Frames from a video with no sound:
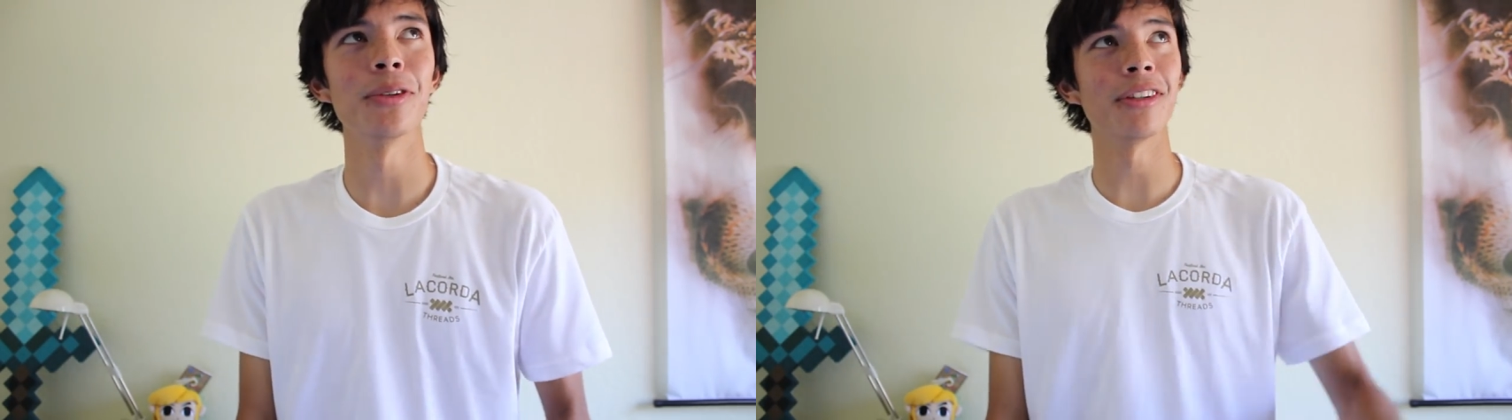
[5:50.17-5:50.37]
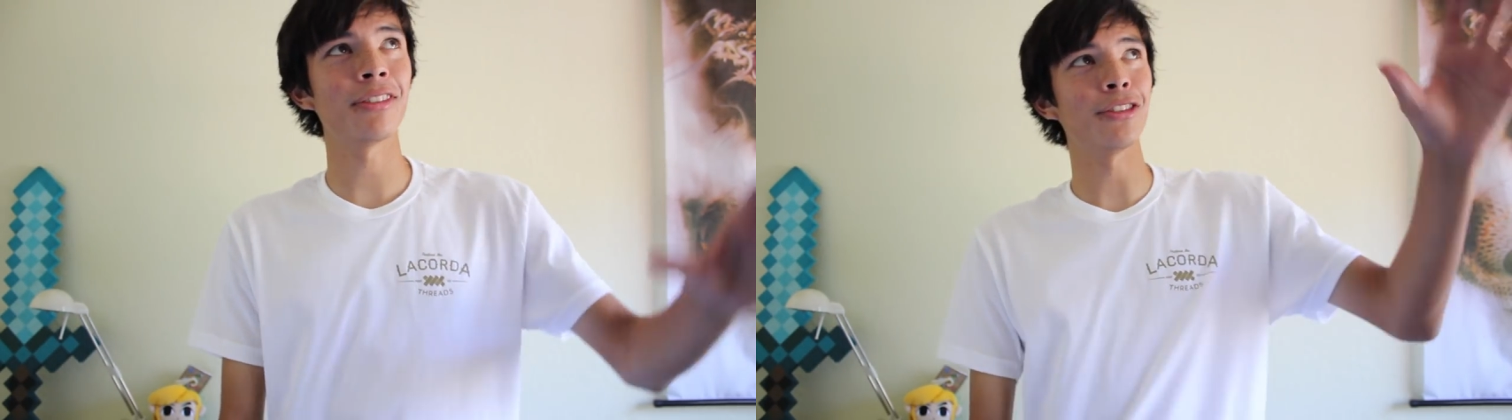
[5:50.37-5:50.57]

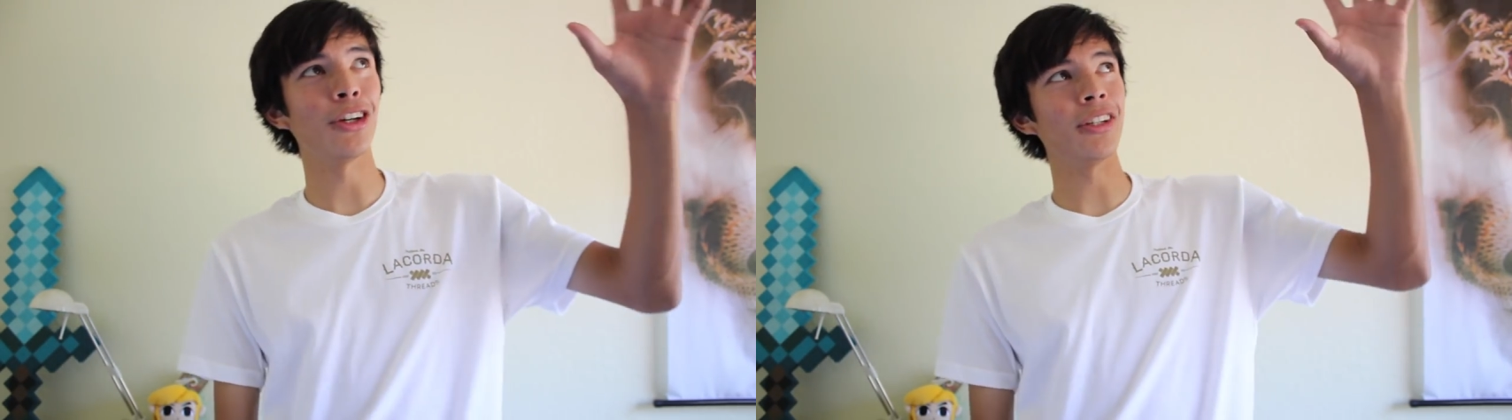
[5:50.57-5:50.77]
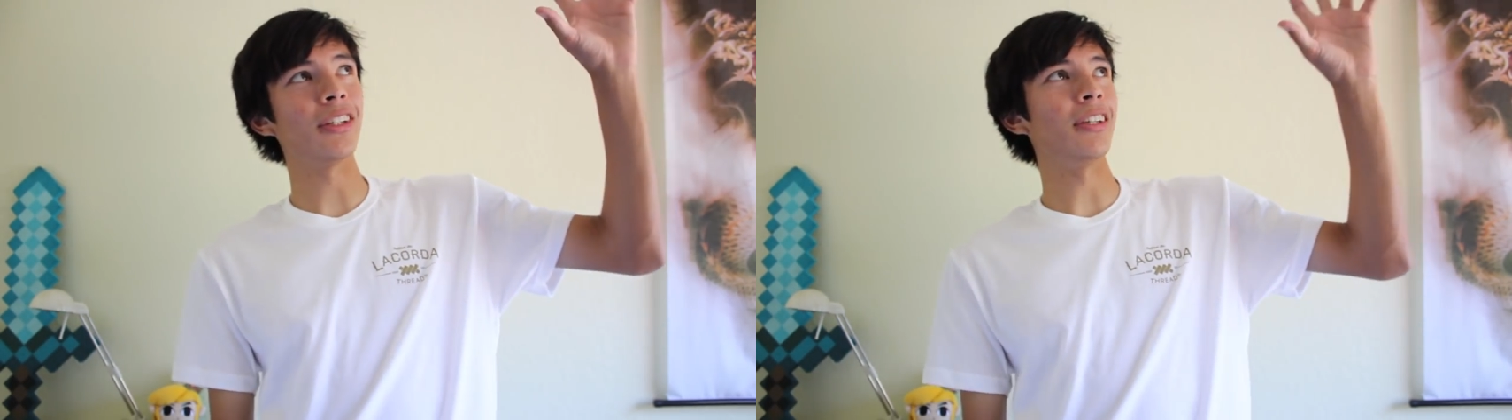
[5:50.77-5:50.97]
when the
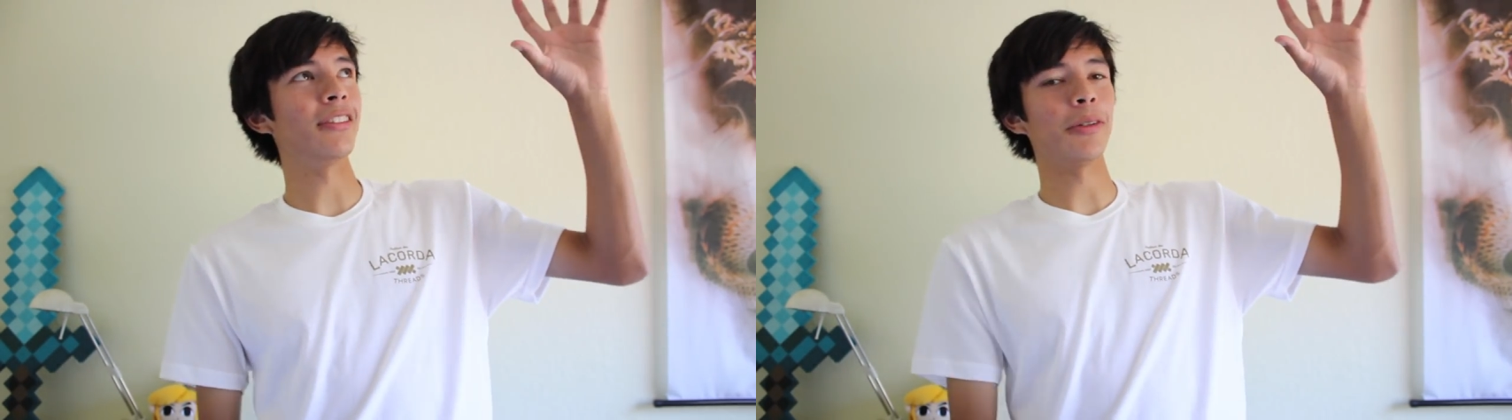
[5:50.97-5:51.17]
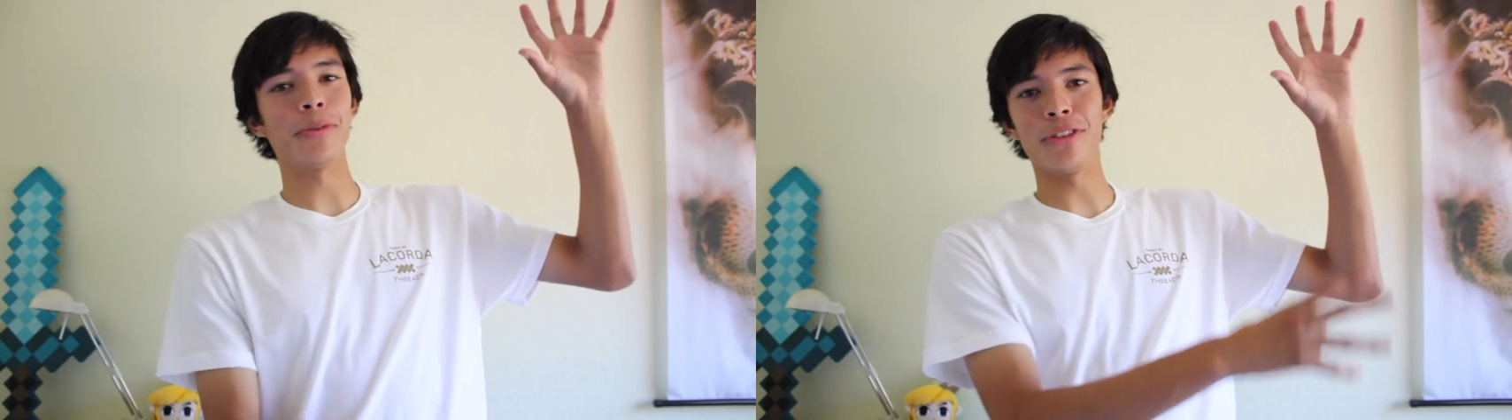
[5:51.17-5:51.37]
sun
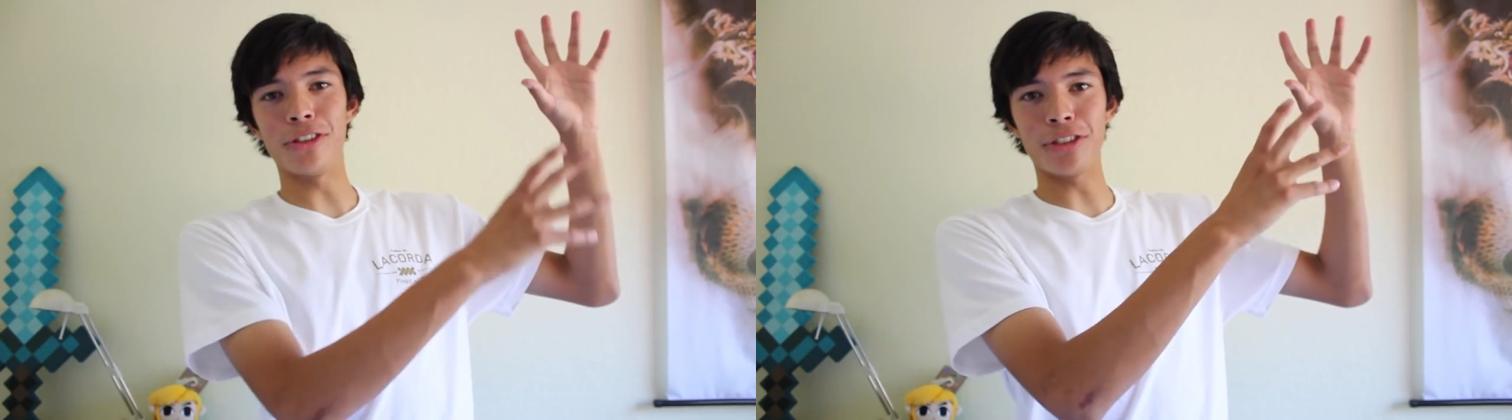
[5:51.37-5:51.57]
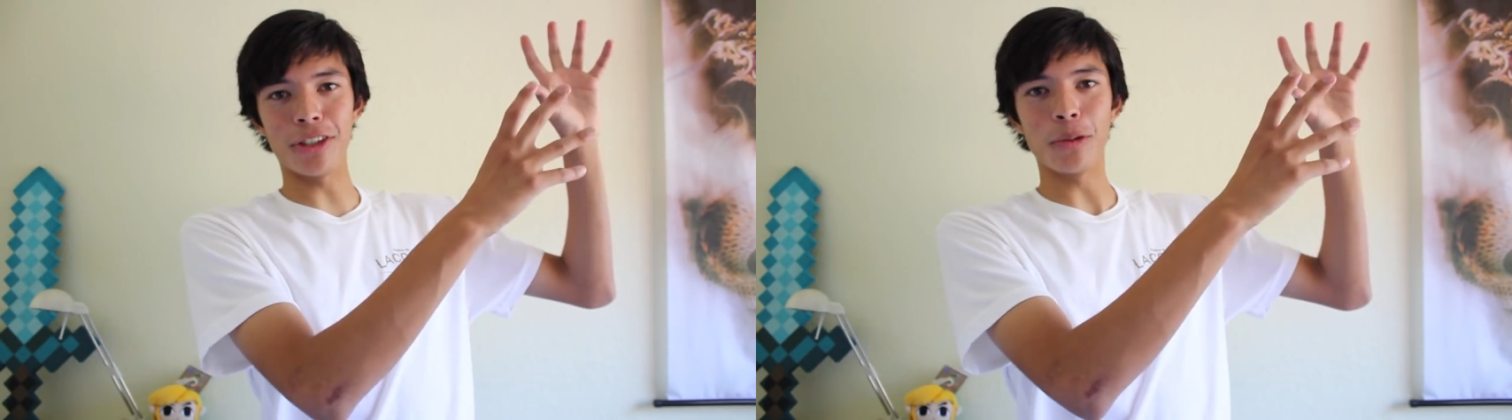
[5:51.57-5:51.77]
is in a
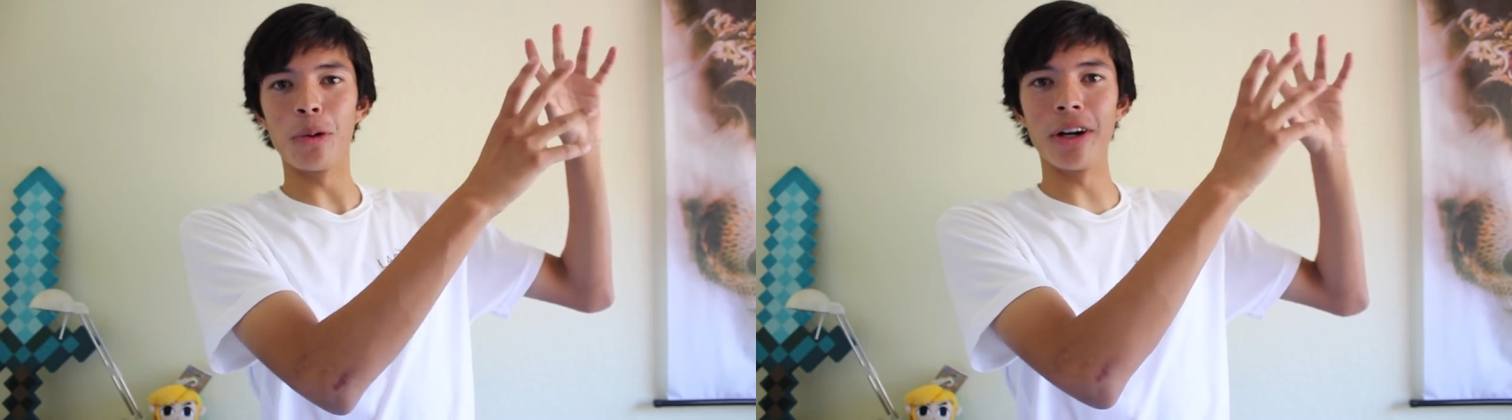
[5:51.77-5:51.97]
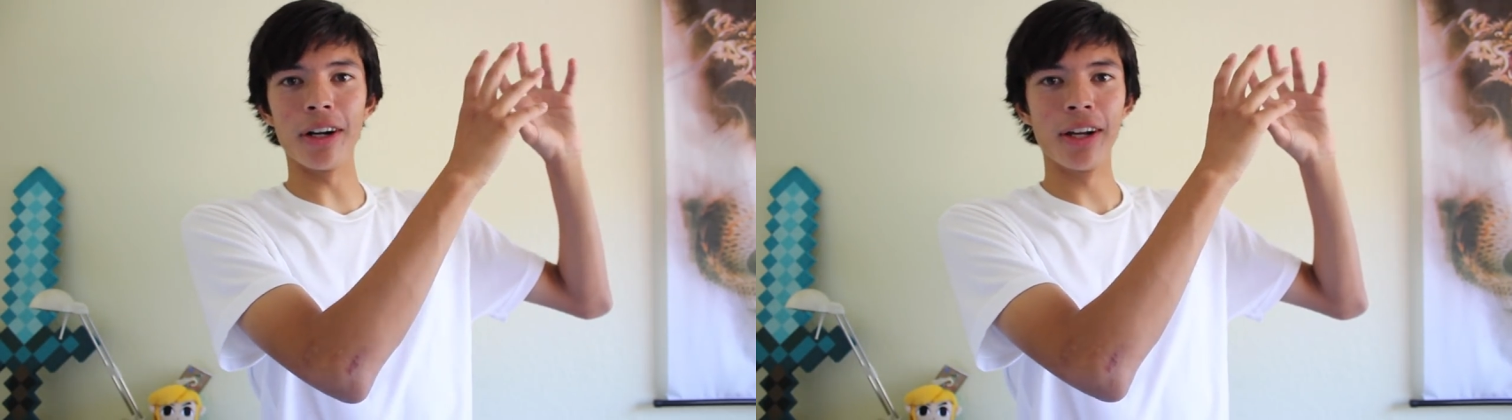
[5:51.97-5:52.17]
position
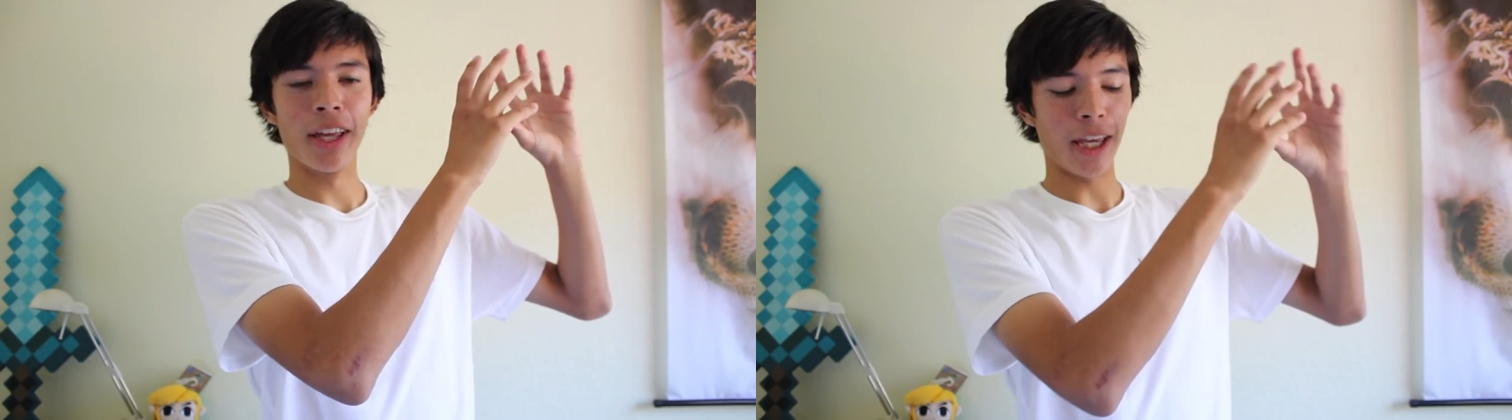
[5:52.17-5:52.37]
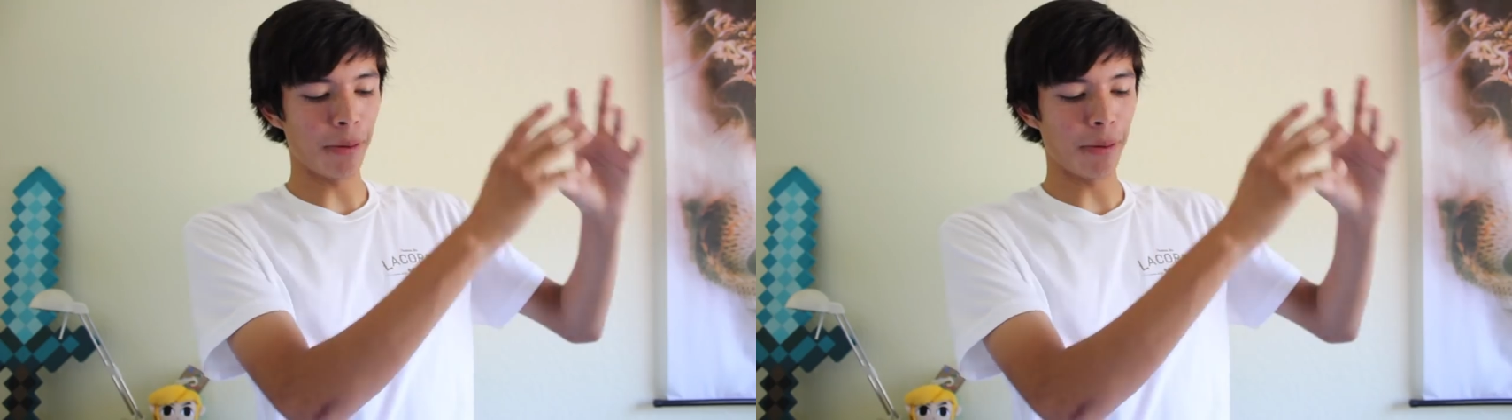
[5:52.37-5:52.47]
where